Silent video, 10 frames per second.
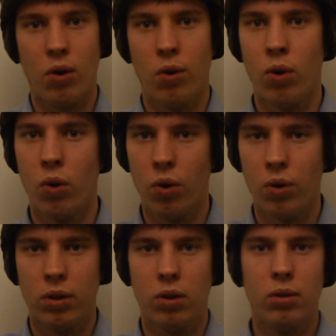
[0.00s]

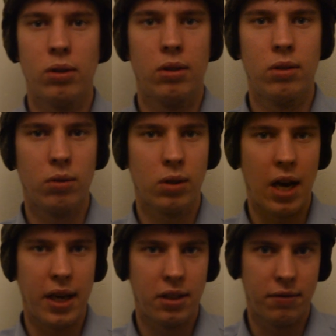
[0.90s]
Or all
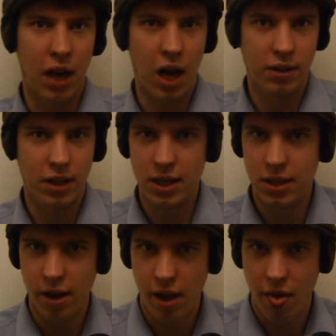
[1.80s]
kinds of other
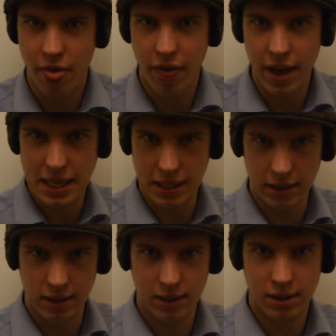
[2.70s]

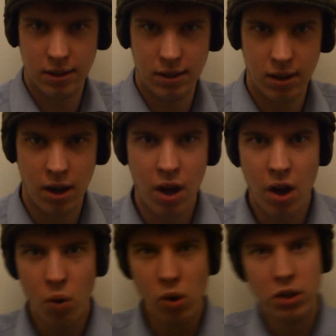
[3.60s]
things.
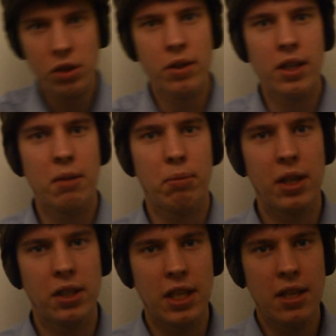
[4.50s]
What do you think the
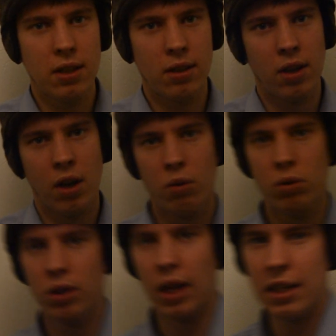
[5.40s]
British eat?
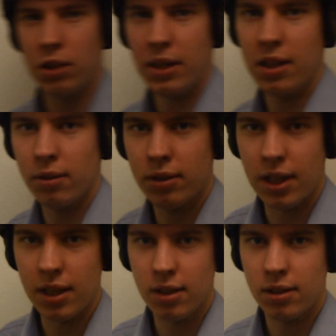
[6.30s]
Would you like to eat those
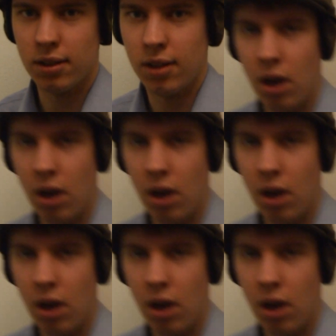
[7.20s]
things?